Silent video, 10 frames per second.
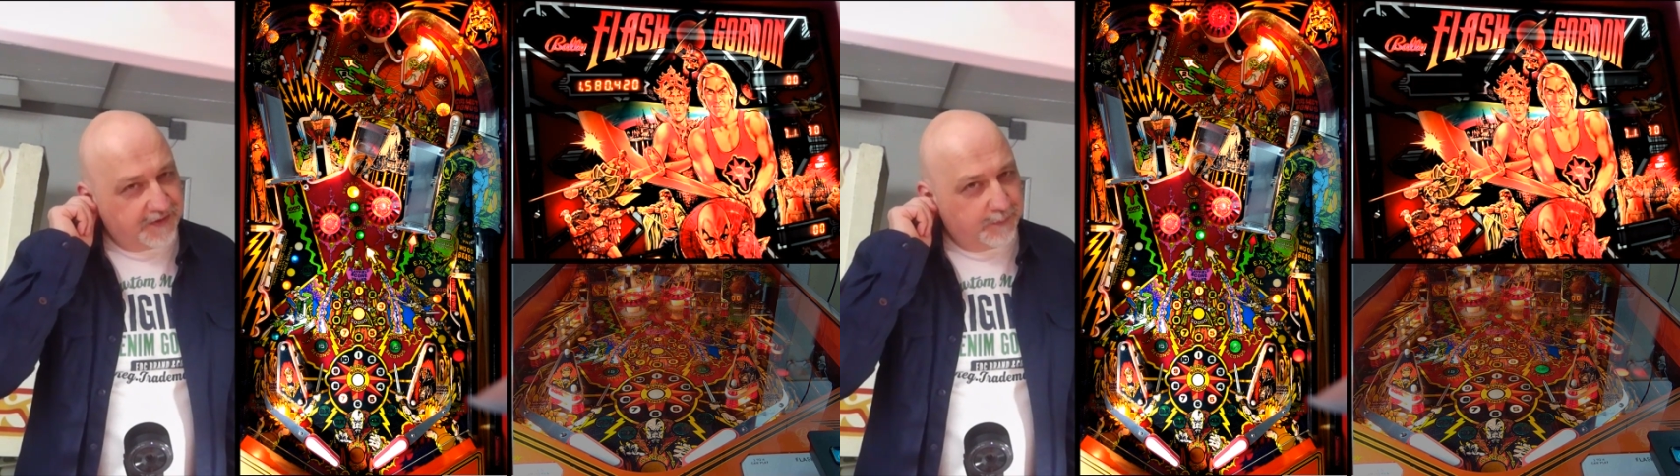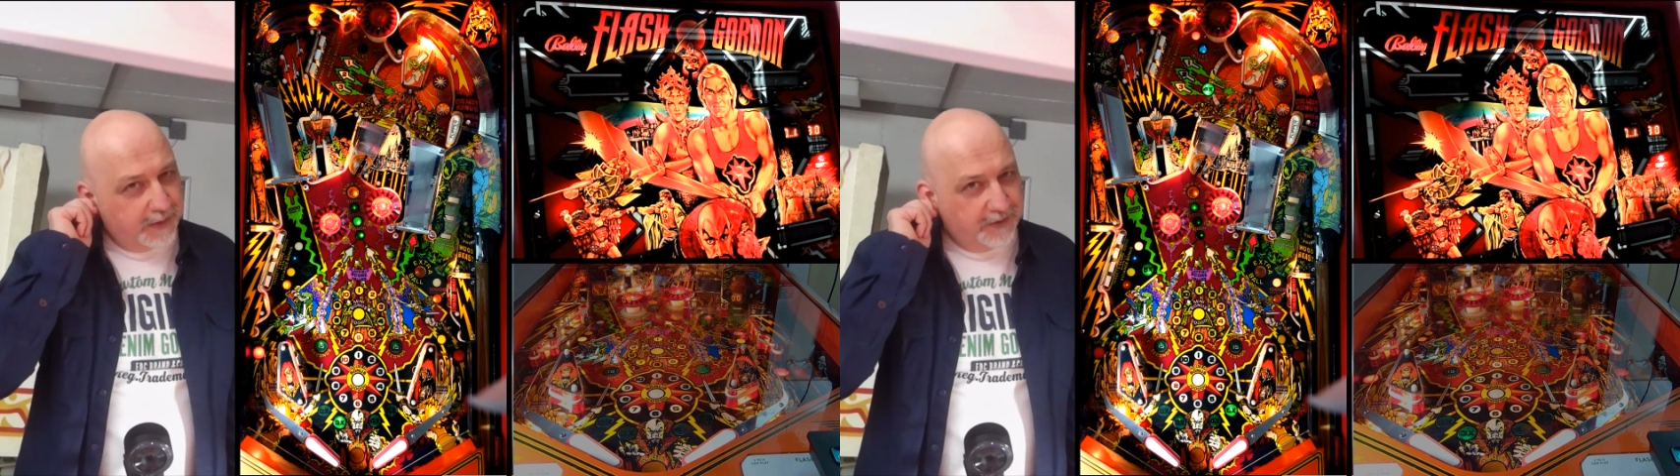
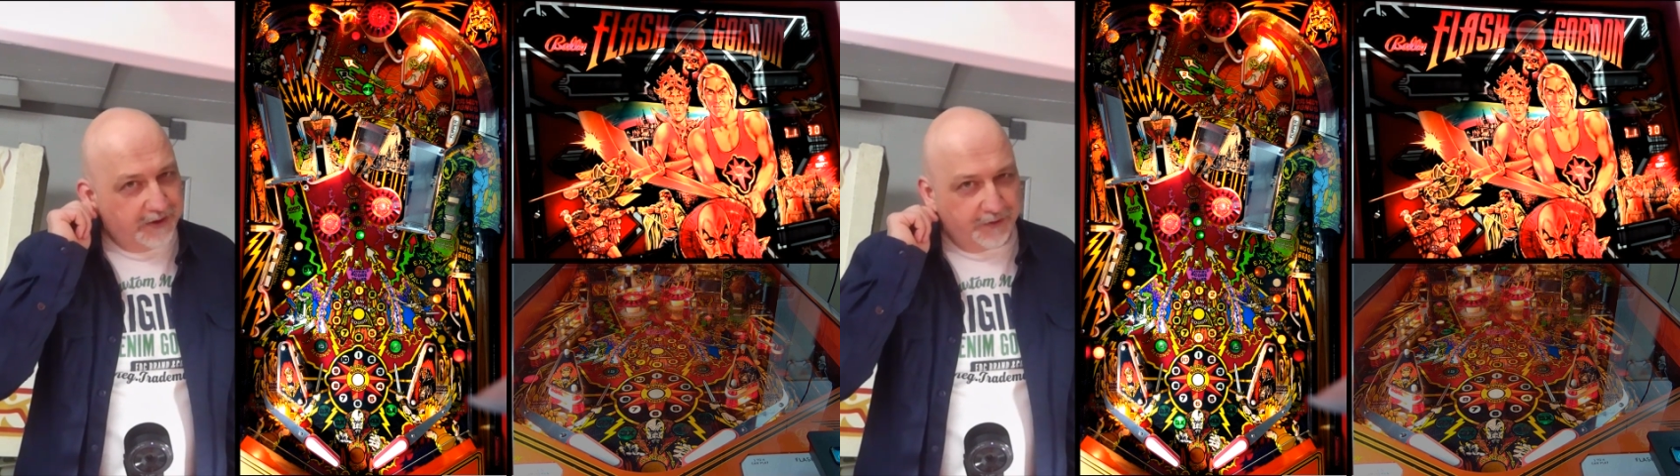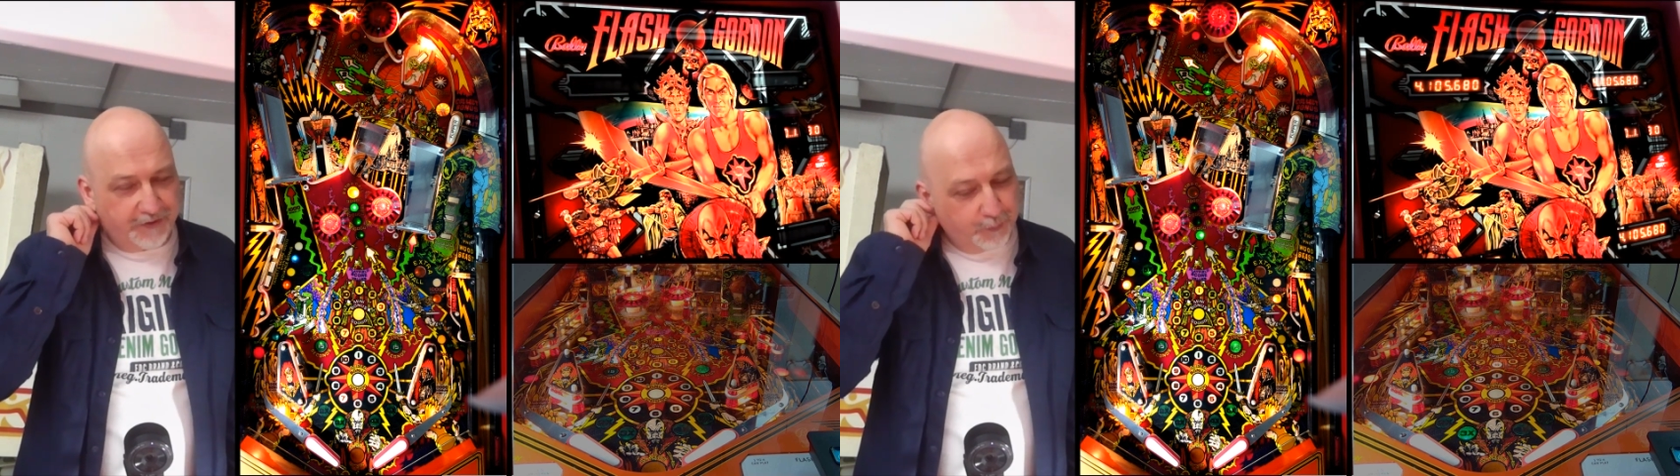Maybe there
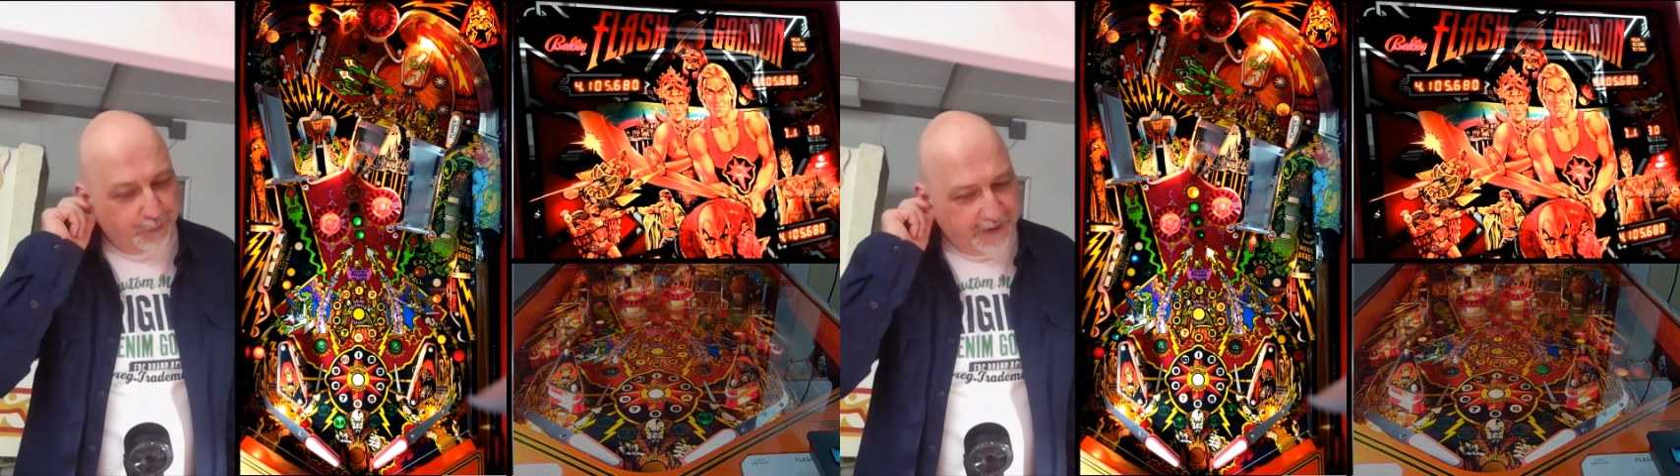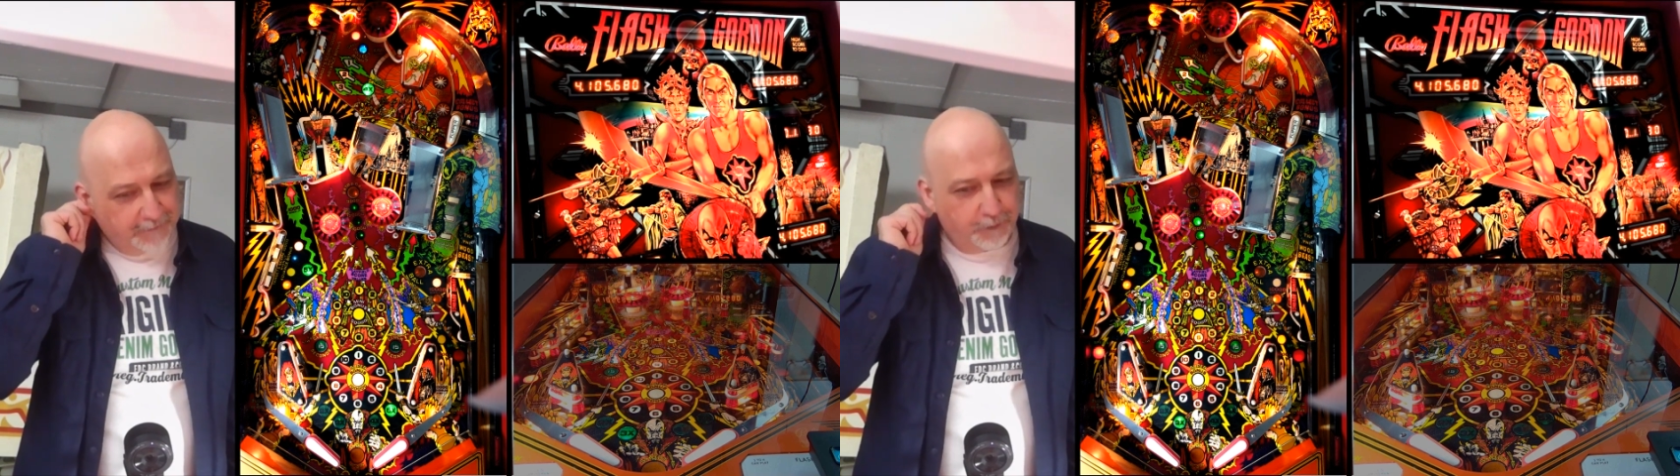is a
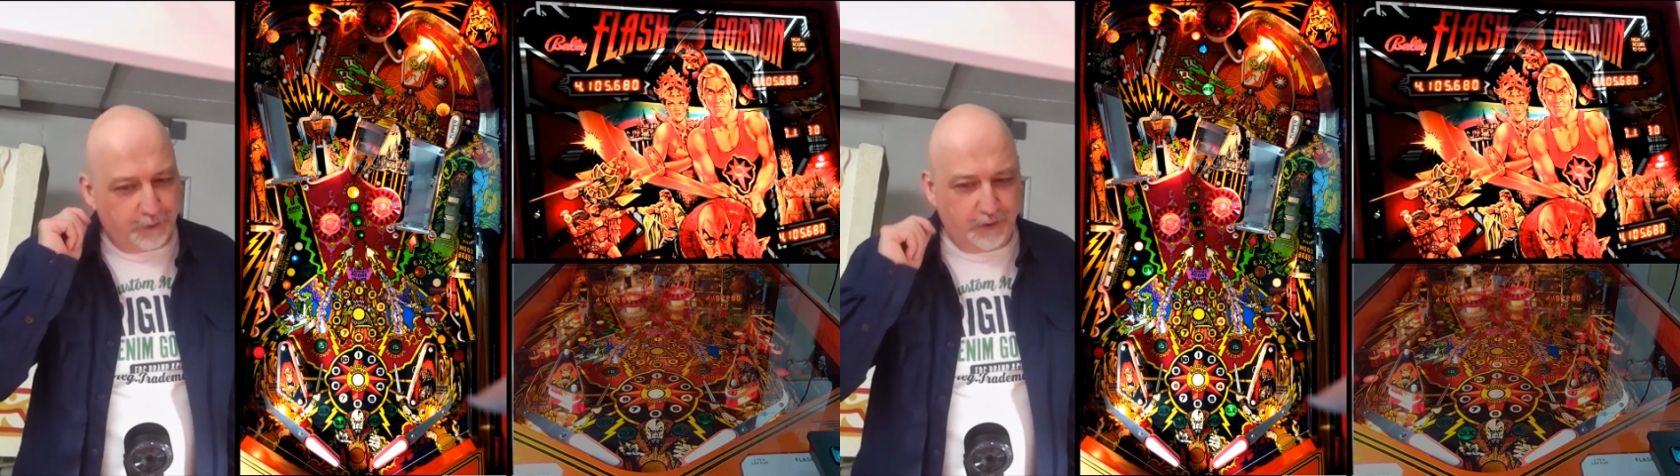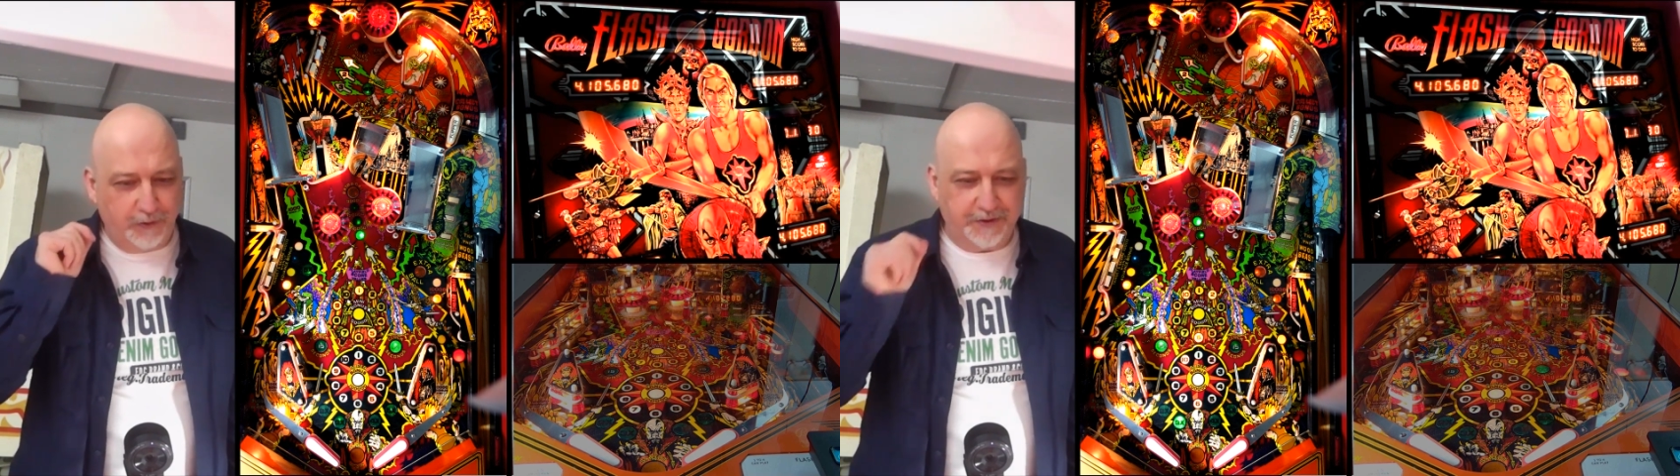break for a longer